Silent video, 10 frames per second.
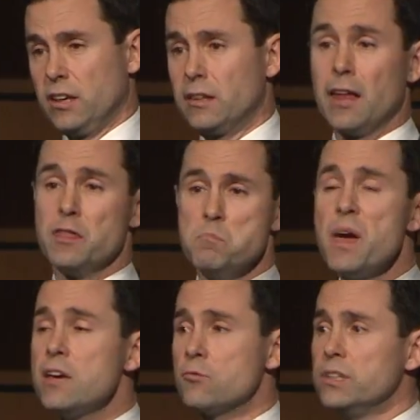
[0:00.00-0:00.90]
And, and the
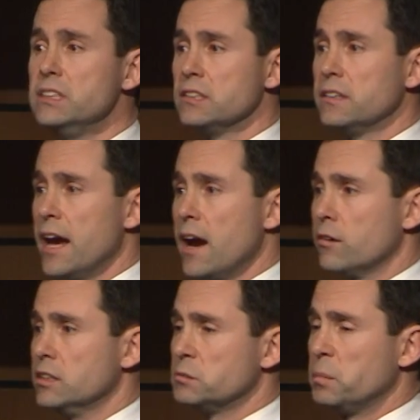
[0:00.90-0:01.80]
main reason there
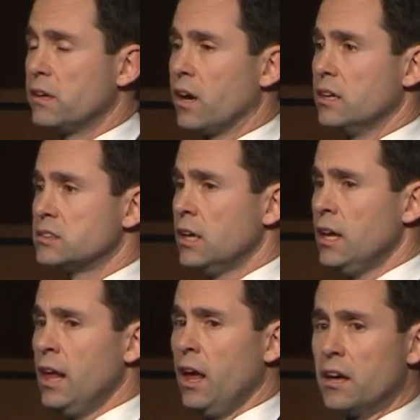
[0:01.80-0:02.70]
is because
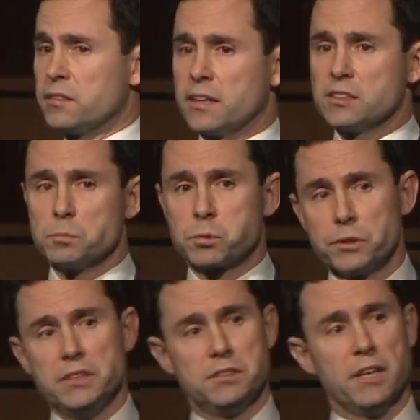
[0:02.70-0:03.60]
I think it's
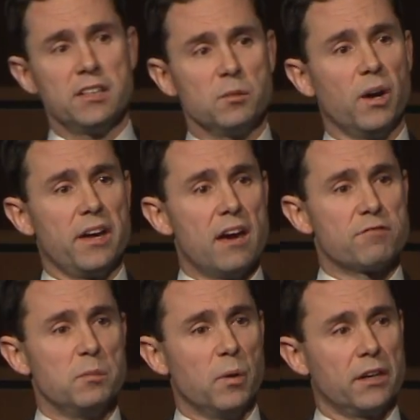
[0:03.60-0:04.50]
appreciated by
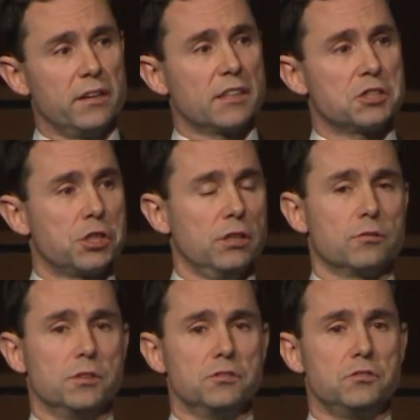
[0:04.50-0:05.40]
everybody that
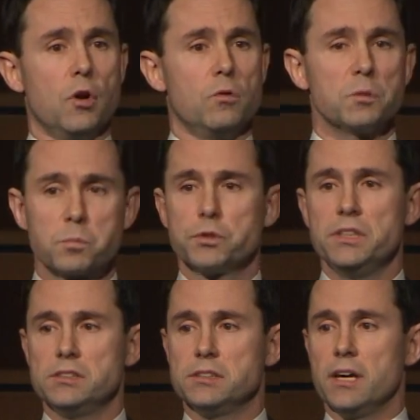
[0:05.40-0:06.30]
children don't
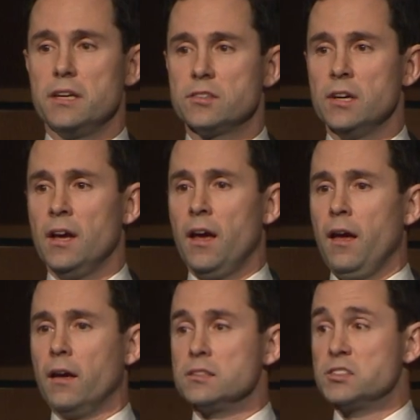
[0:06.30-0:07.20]
appreciate
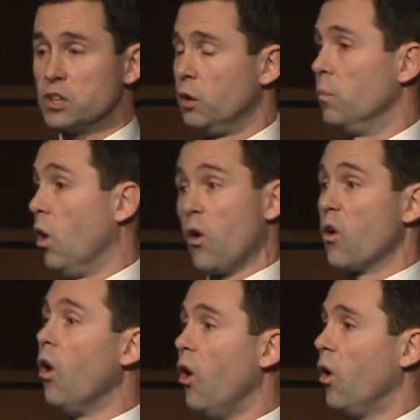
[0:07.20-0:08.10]
some or
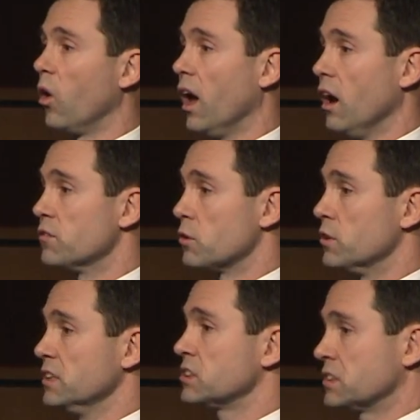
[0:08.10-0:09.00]
all of the
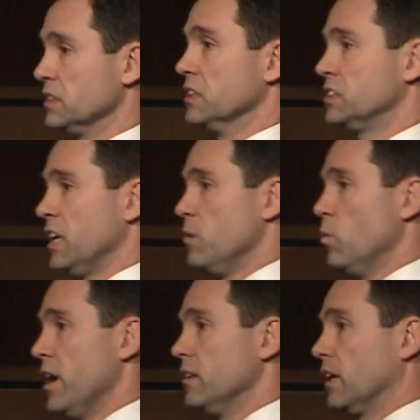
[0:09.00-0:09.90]
risks in the same
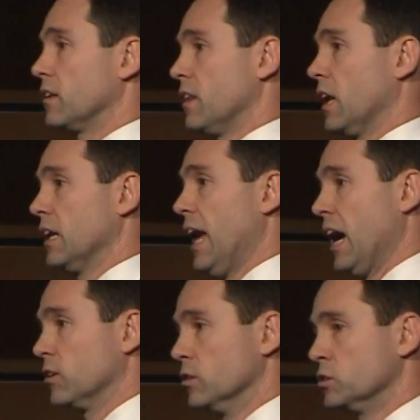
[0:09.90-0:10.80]
way that, that an
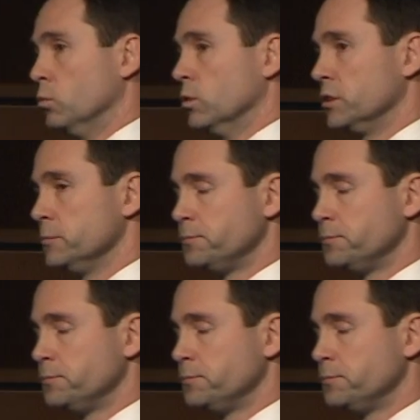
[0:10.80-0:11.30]
adult would.